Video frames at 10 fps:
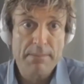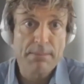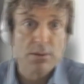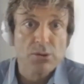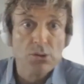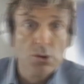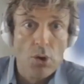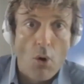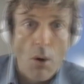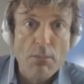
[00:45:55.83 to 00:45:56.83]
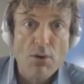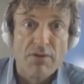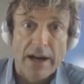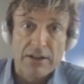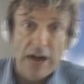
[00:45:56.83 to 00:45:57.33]
people to move.
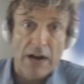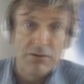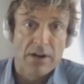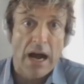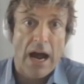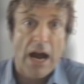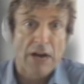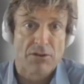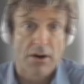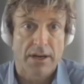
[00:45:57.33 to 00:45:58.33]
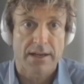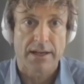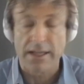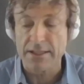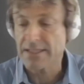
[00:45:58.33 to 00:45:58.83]

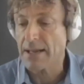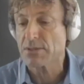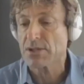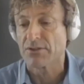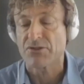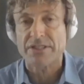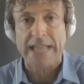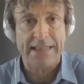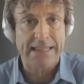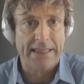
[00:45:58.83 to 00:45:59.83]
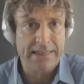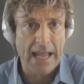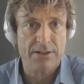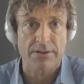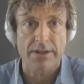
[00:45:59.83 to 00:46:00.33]
Ironically, it seems
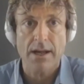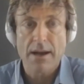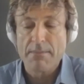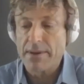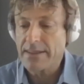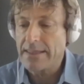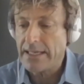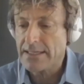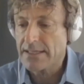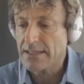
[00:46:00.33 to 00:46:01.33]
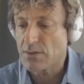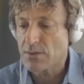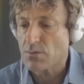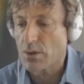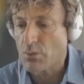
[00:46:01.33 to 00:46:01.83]
contradictory, but this is
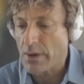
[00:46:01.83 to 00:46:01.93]
what